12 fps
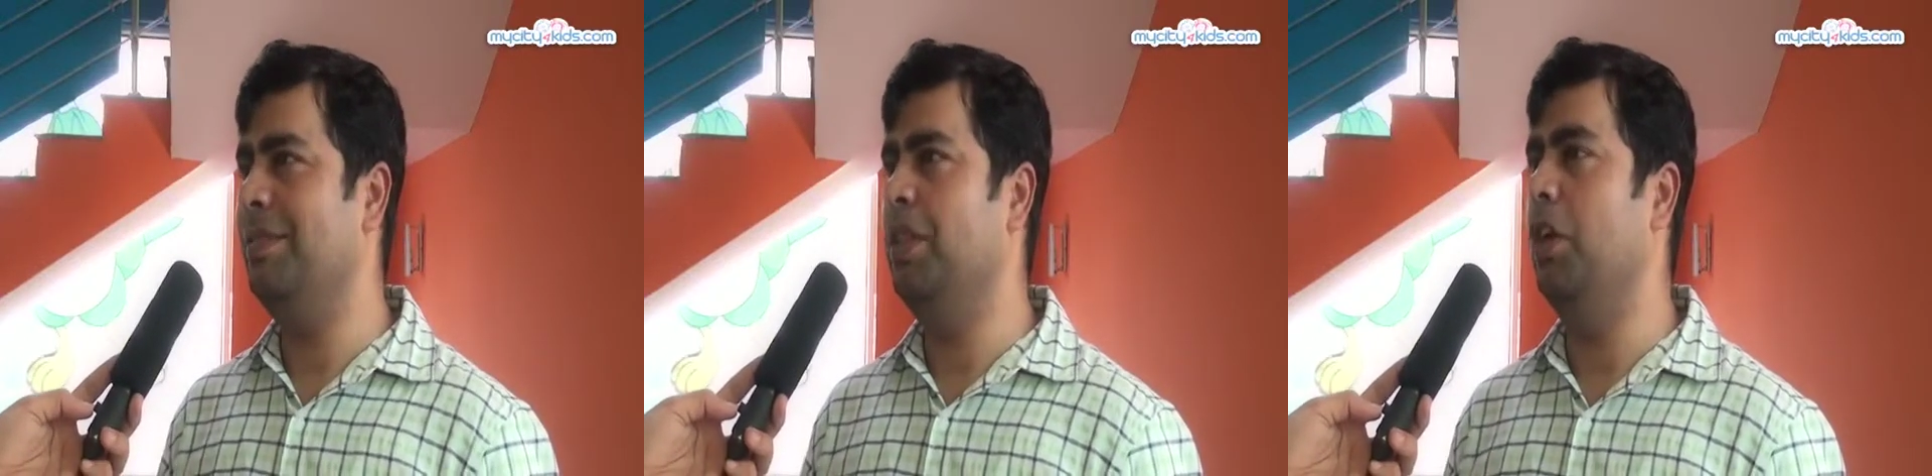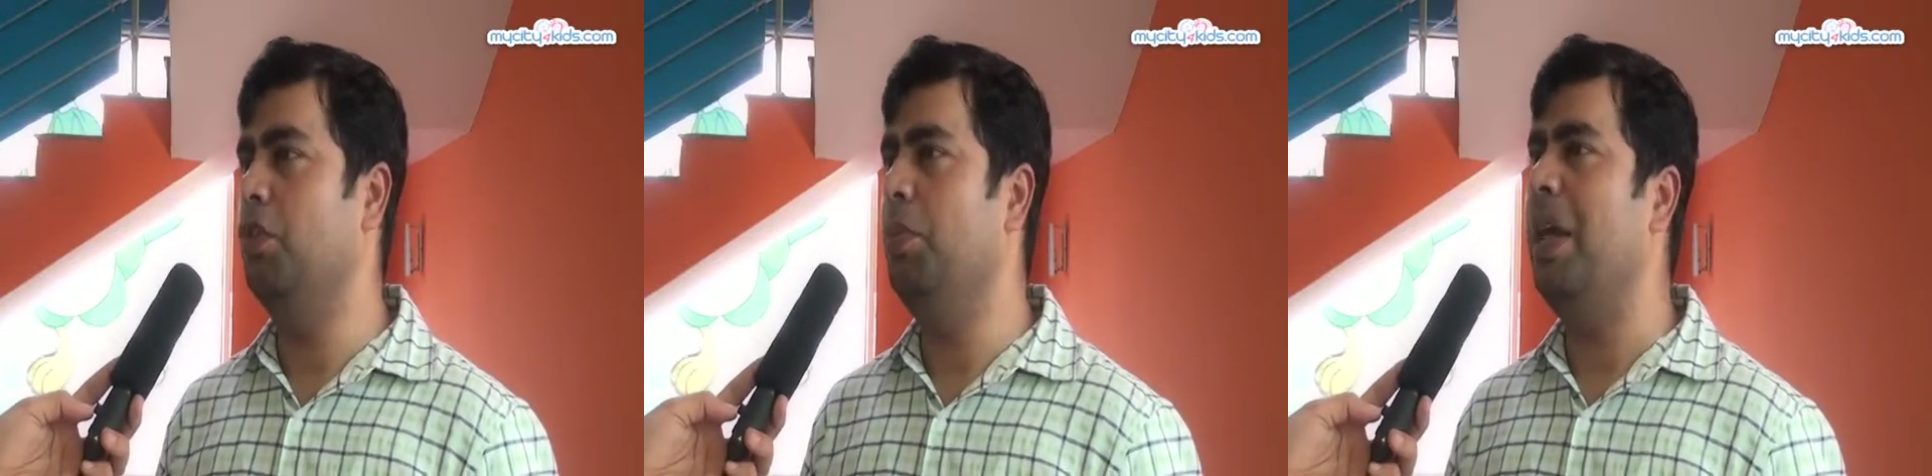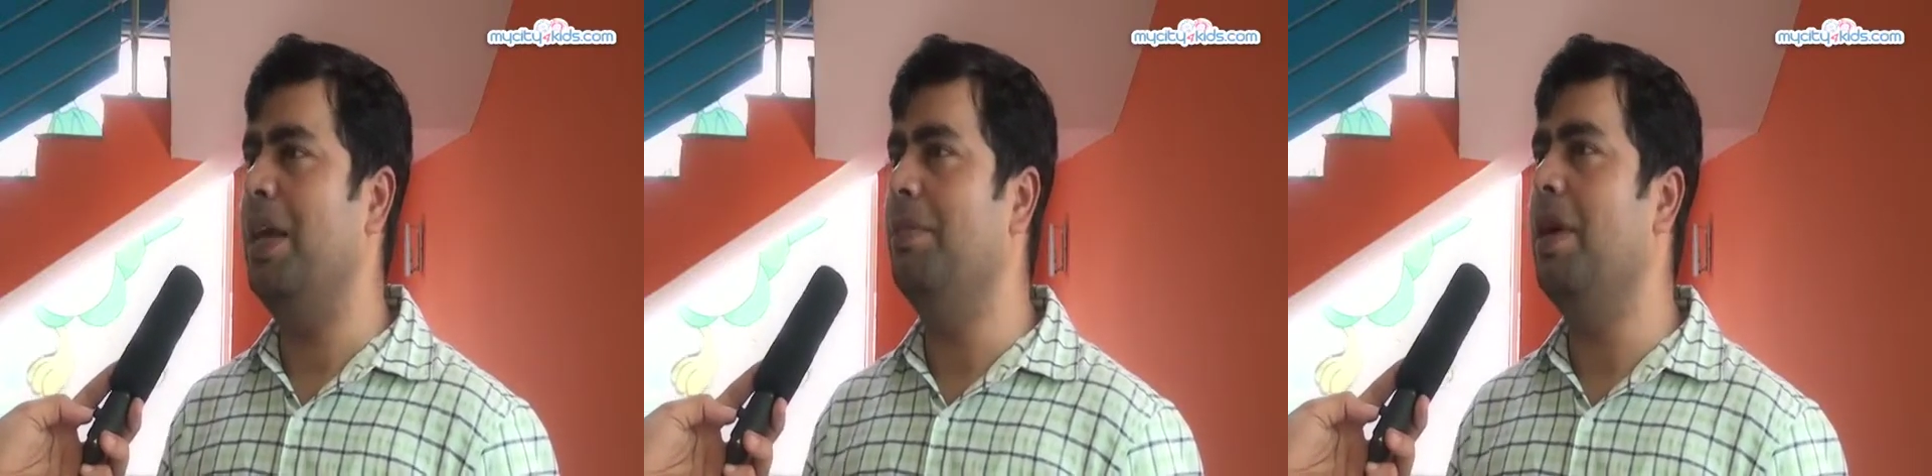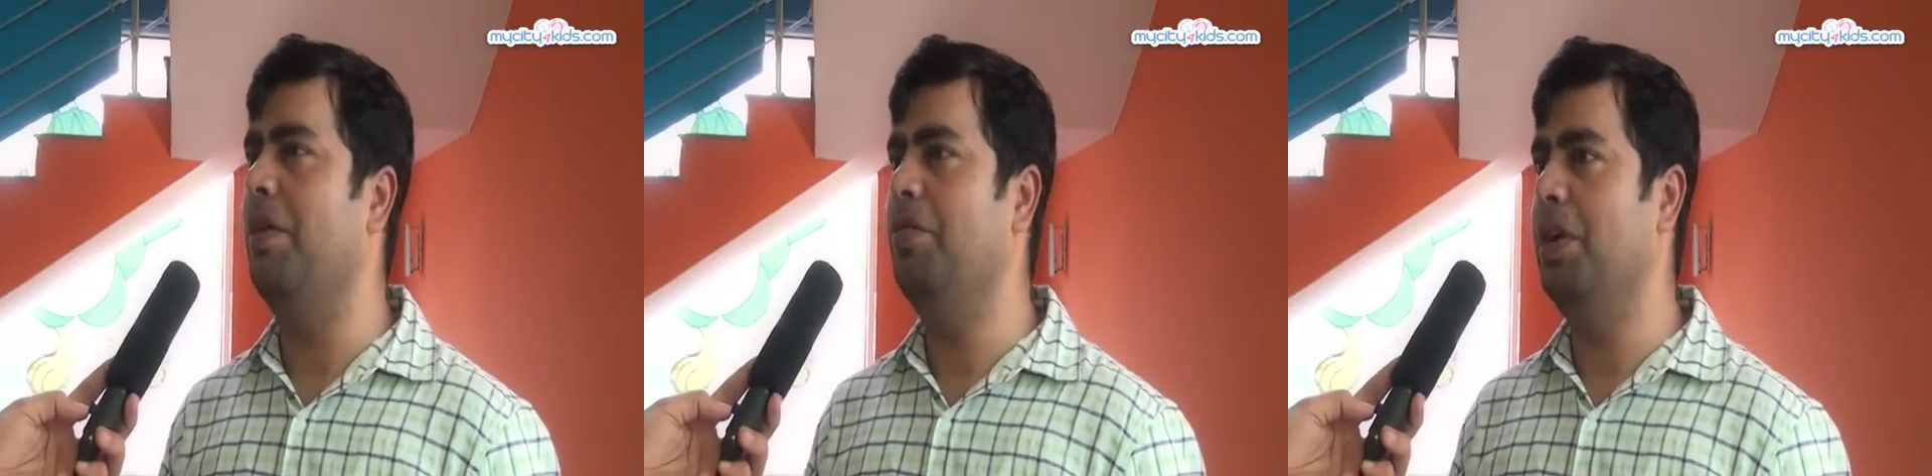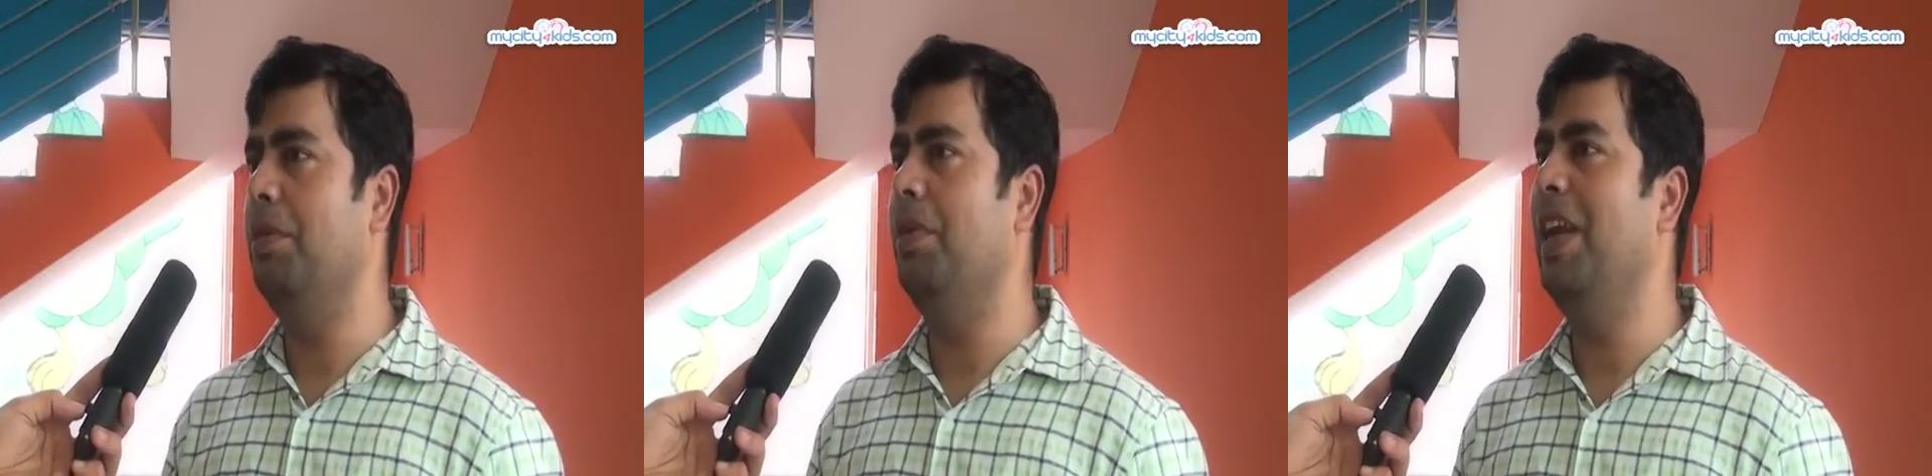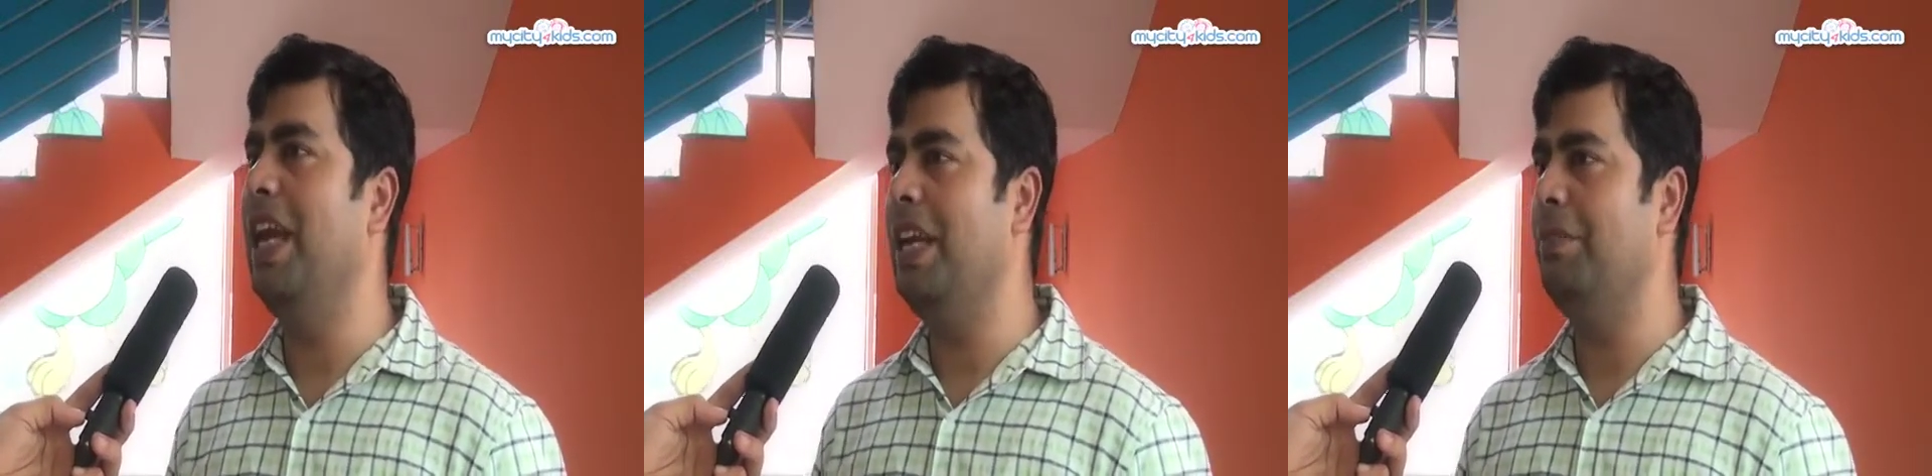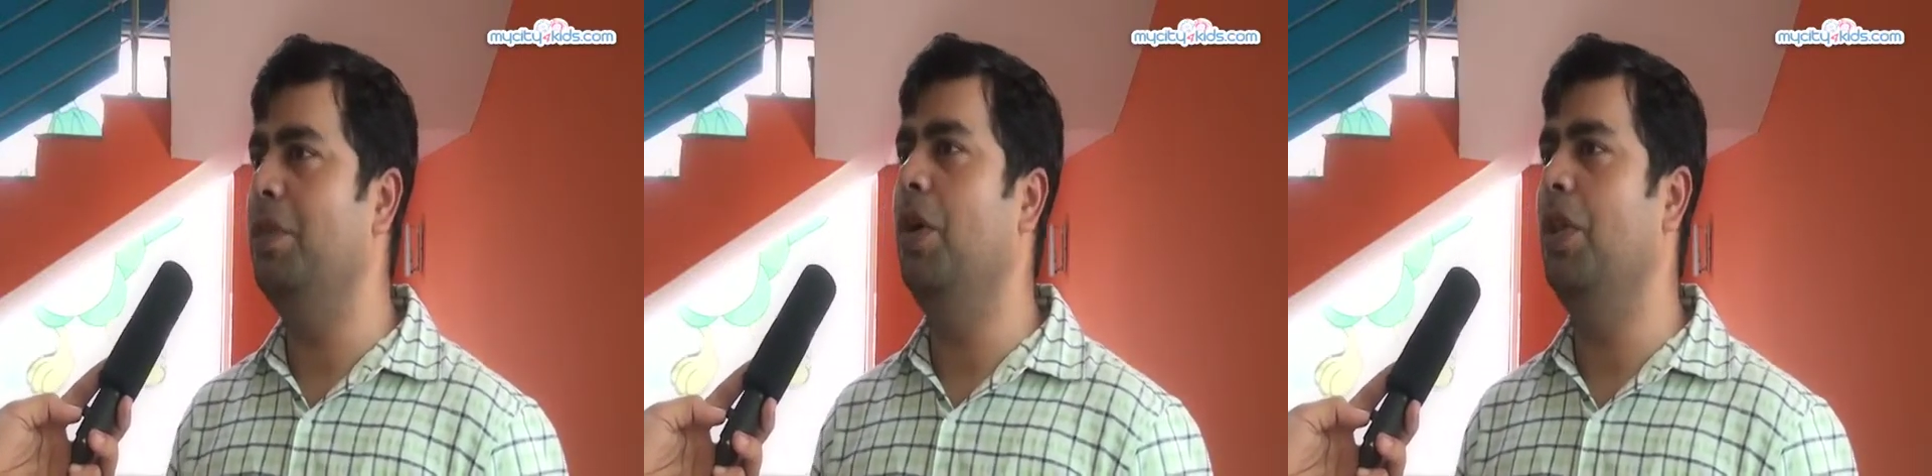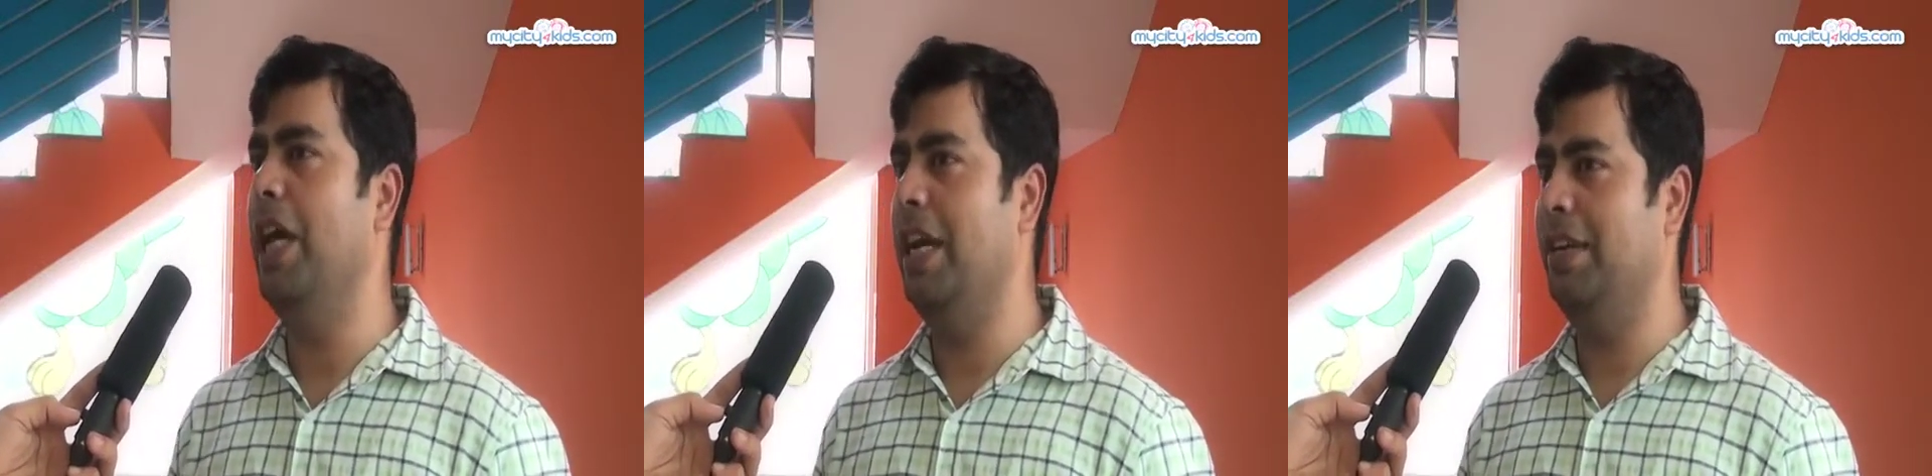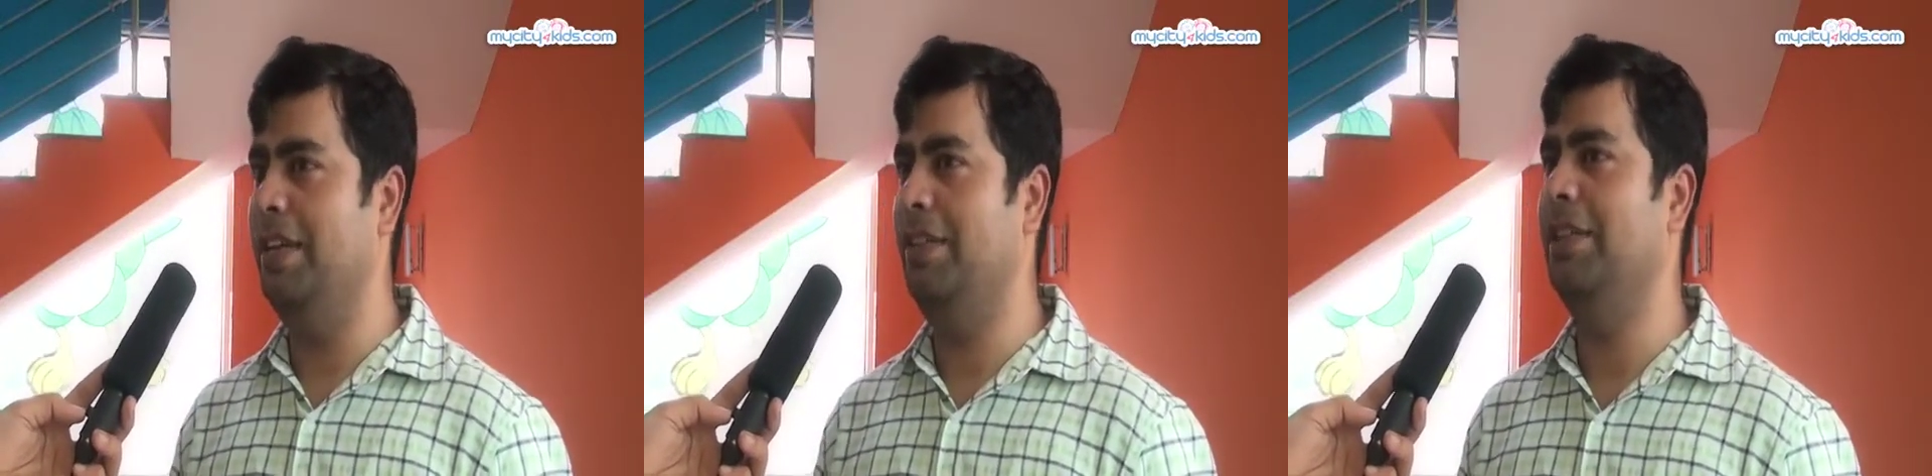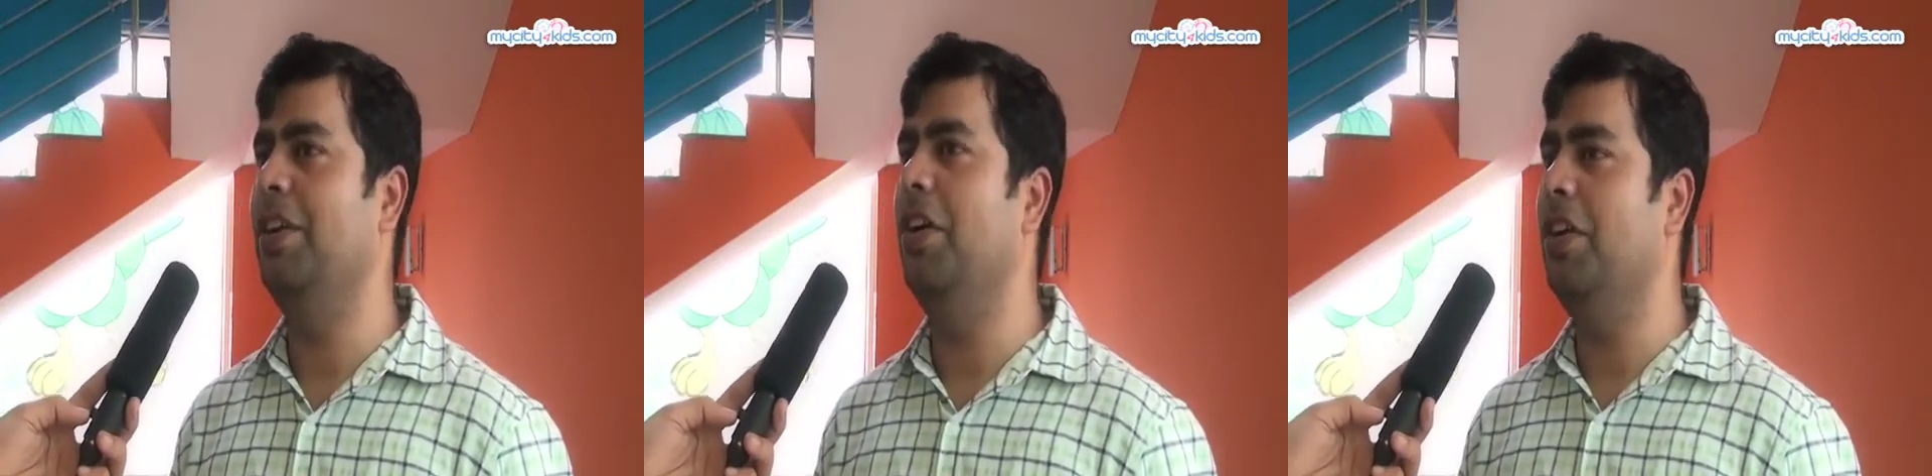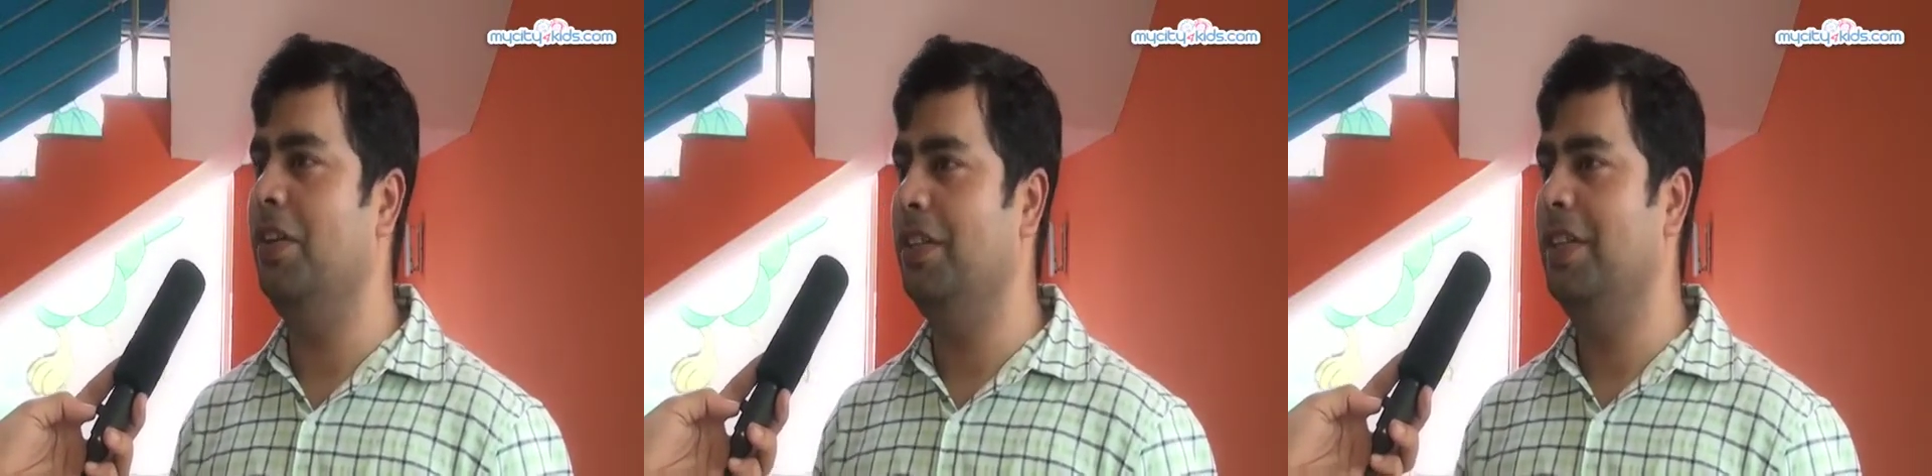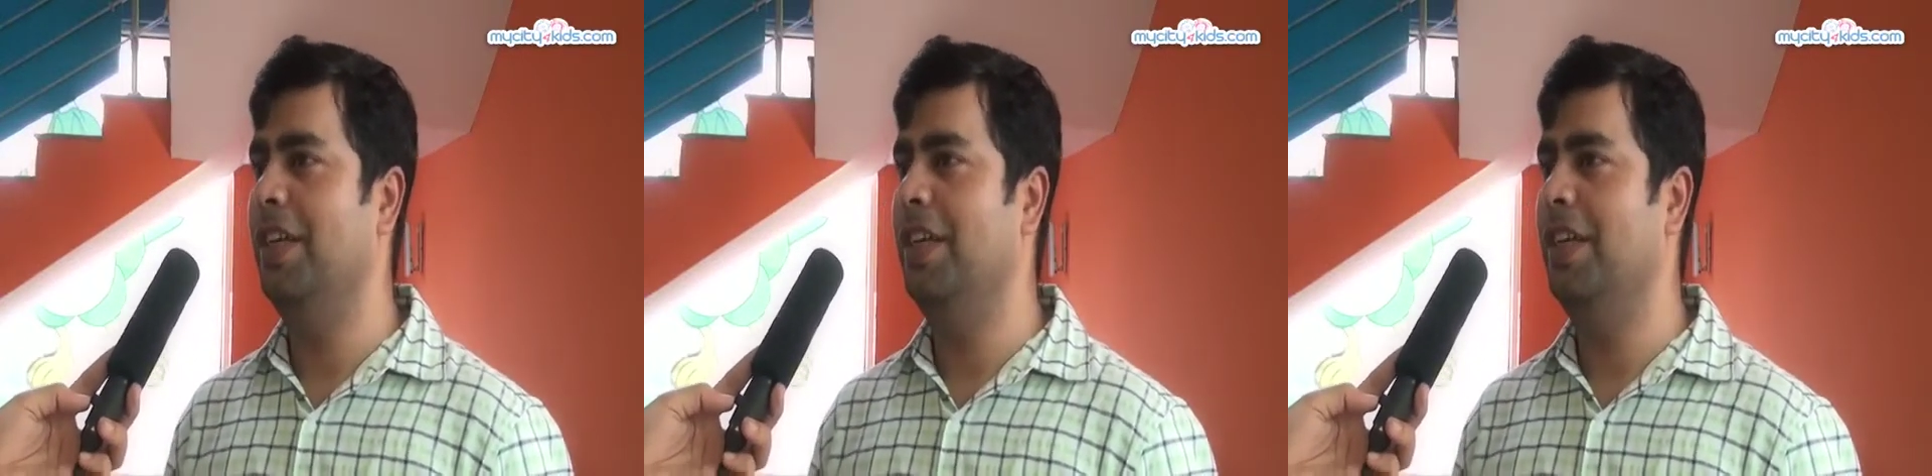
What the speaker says: you know, to make him comfortable, we let him know that, you know,